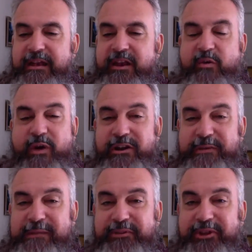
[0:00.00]
No wonder
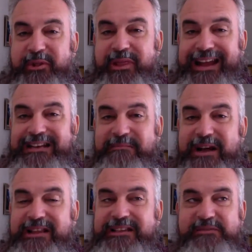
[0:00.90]
people don't like
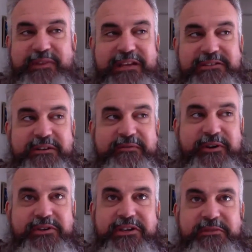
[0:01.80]
tamales. If that's their
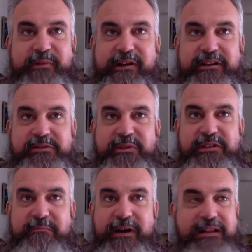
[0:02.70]
first experience with
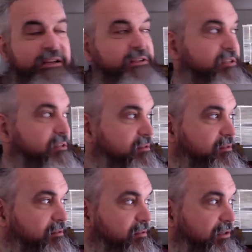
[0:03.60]
tamales,
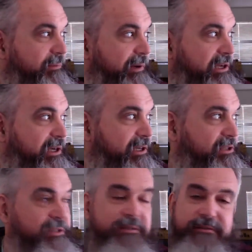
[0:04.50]
oh my
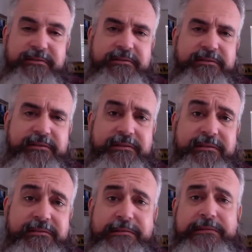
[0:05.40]
goodness.
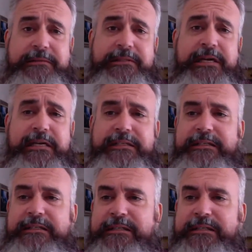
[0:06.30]
Yuck.